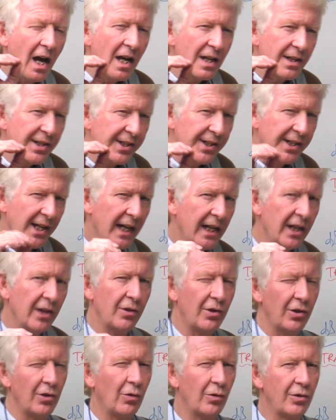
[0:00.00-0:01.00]

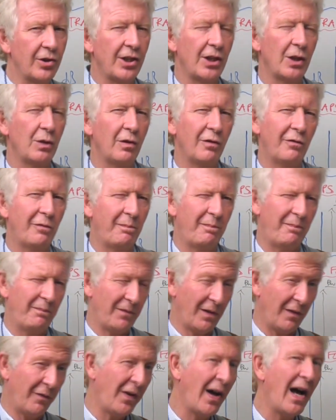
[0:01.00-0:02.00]
second or two
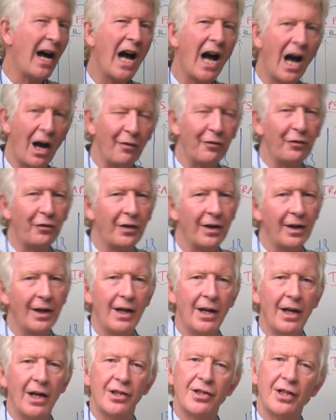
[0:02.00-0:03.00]
of huff
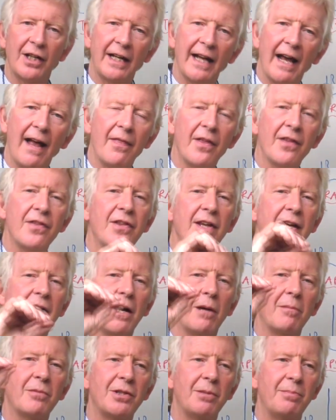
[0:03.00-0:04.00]
to get the thing
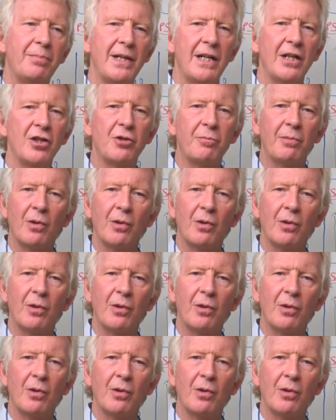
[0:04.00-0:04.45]
up to pitch.